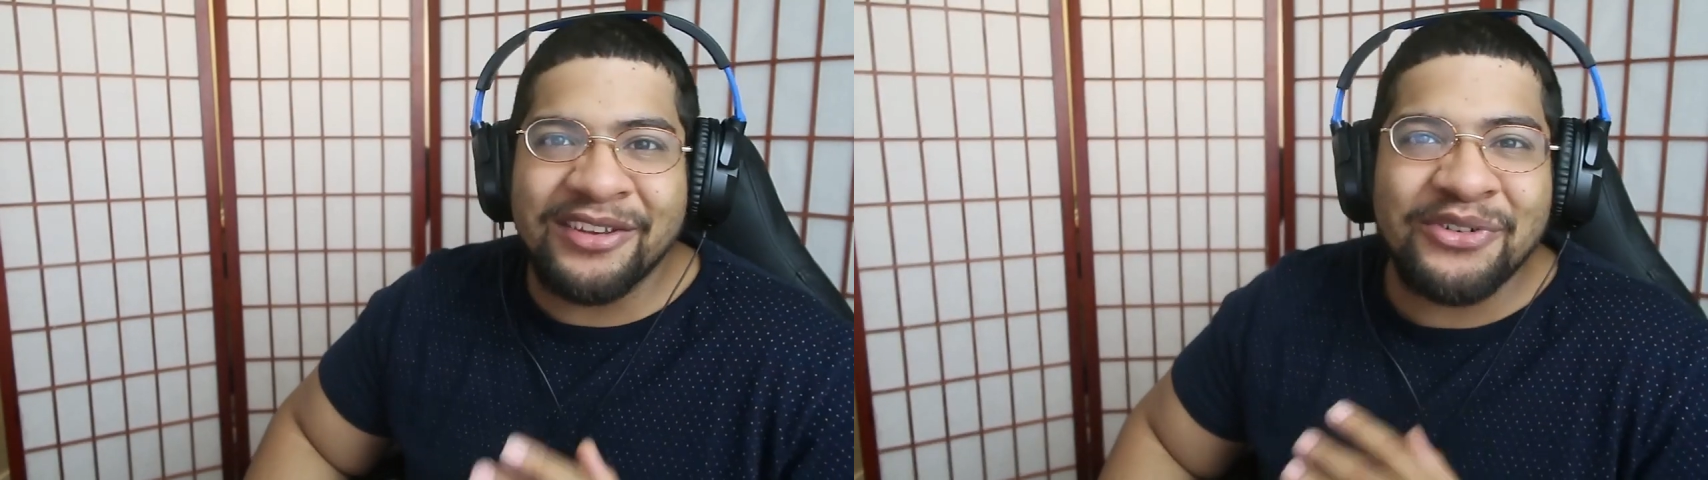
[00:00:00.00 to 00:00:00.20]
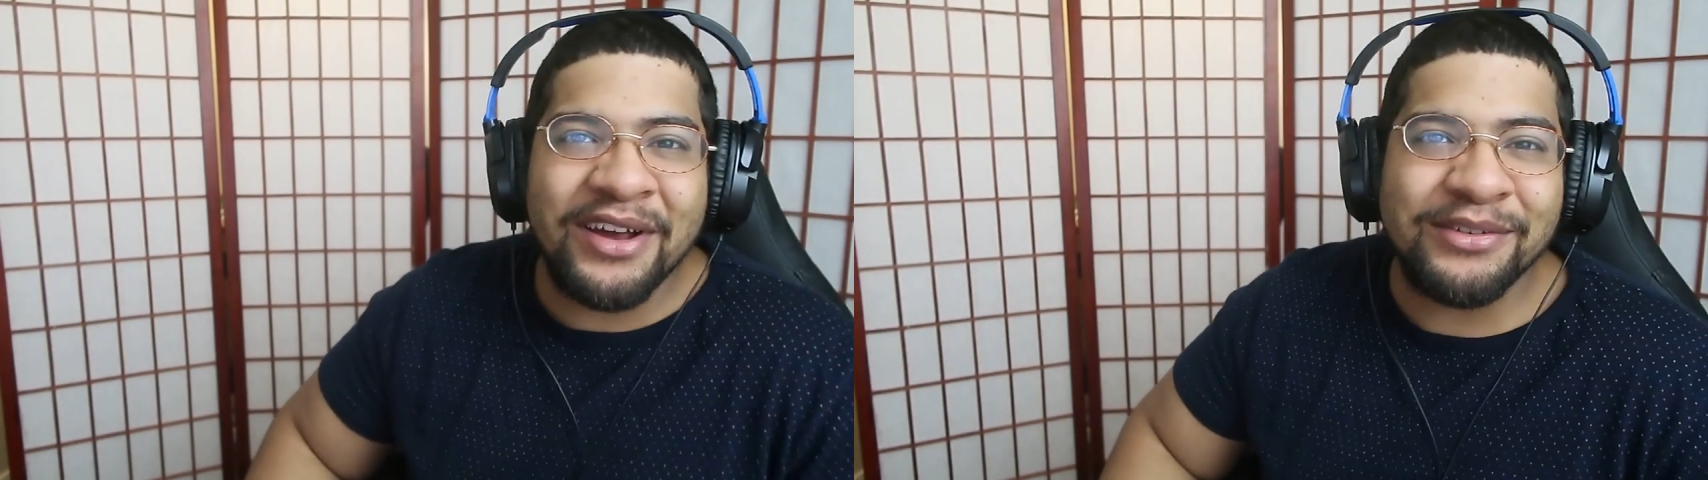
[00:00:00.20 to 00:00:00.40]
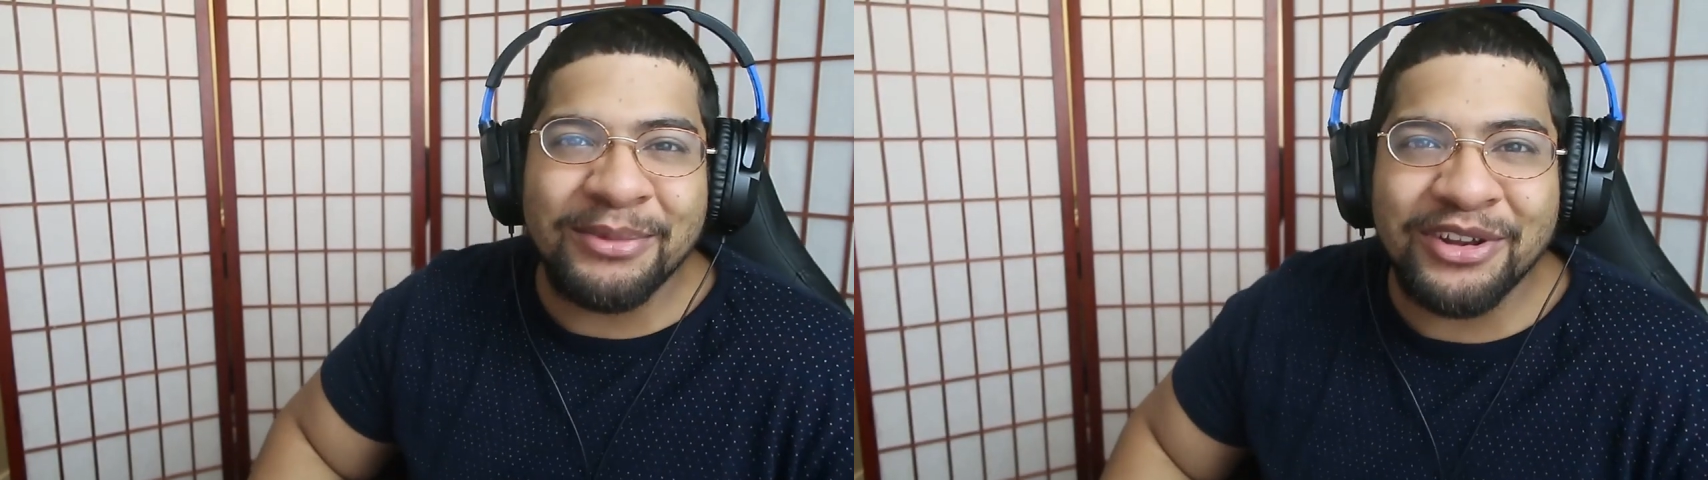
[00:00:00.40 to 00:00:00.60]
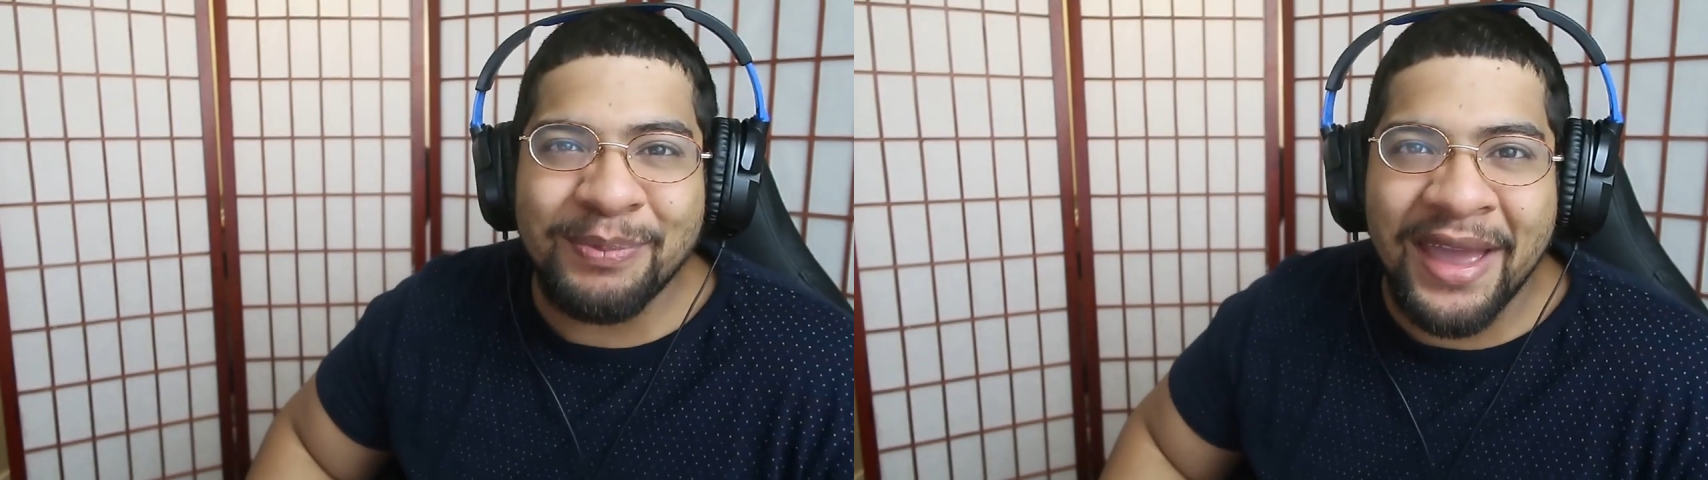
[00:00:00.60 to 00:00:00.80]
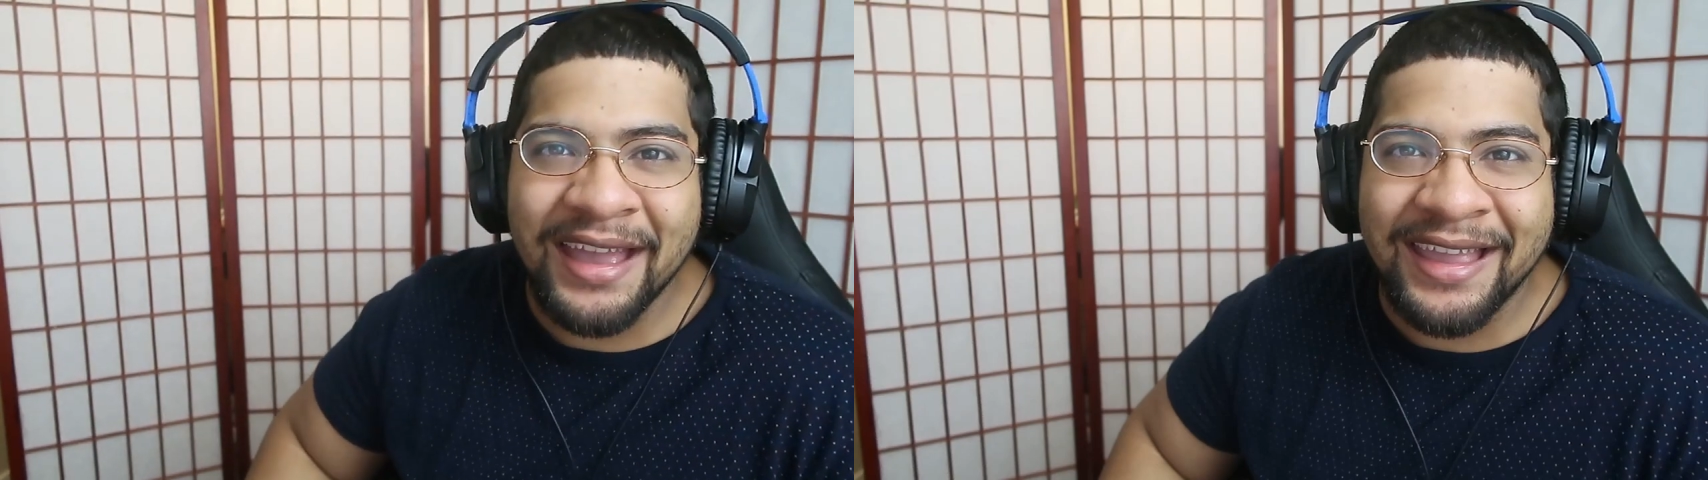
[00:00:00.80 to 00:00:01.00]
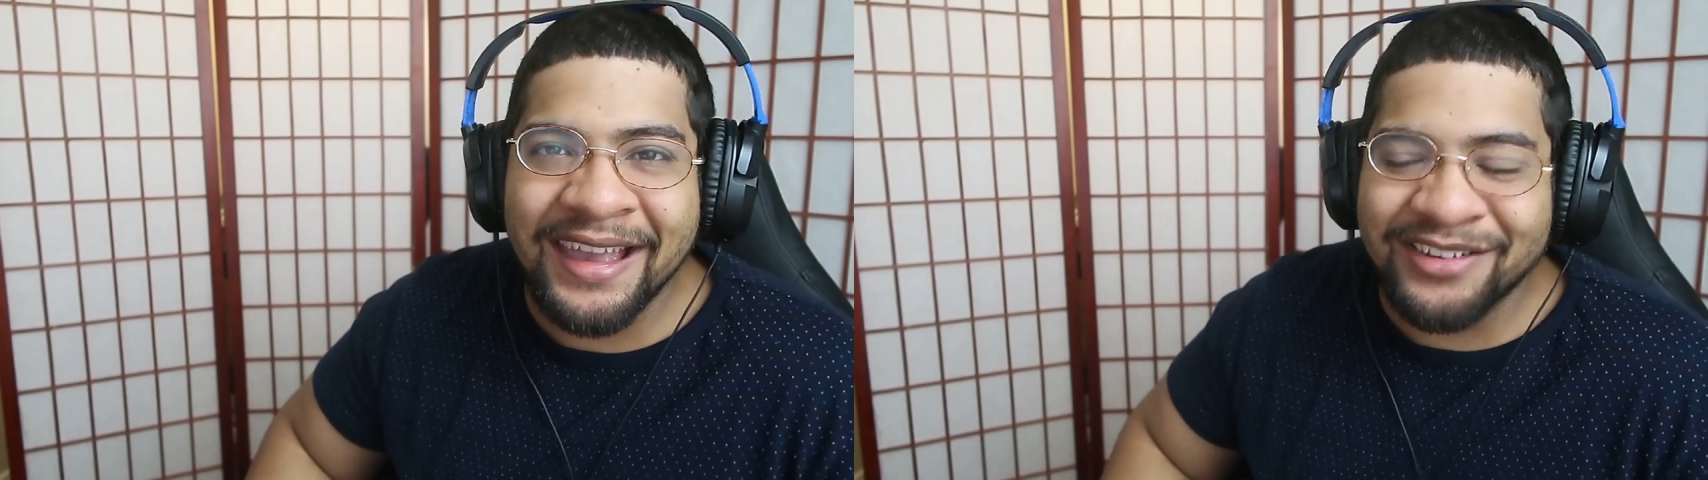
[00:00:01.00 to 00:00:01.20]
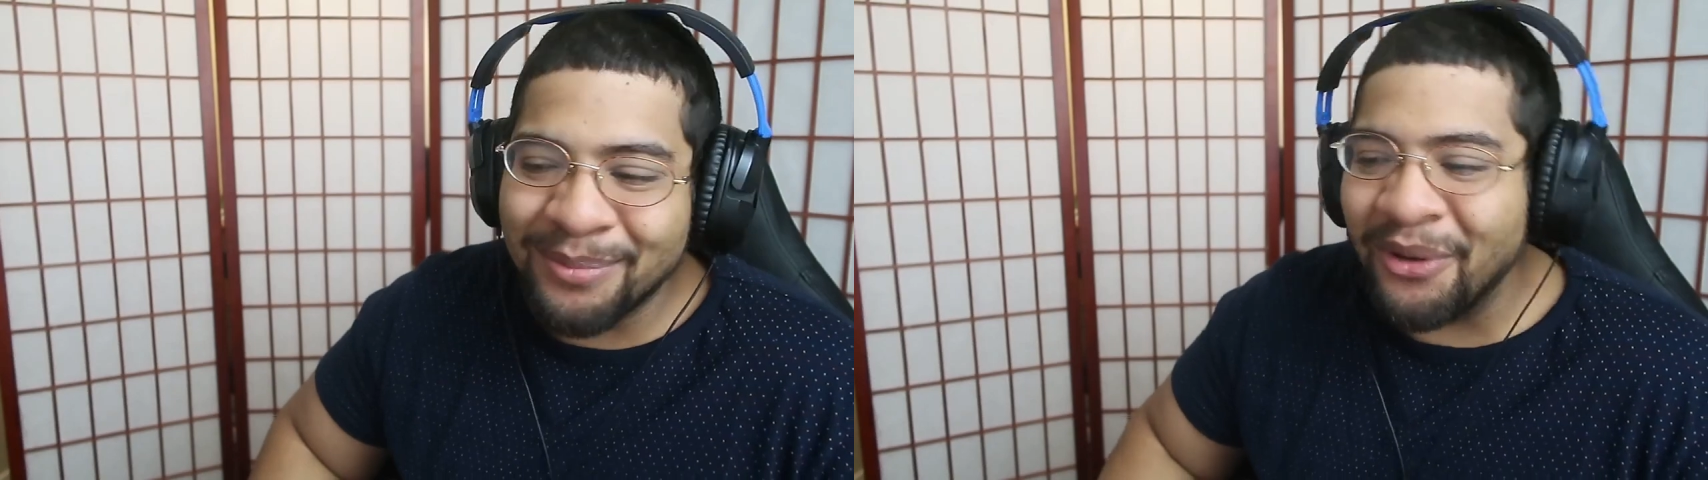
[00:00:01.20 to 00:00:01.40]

let's try some of these pancakes and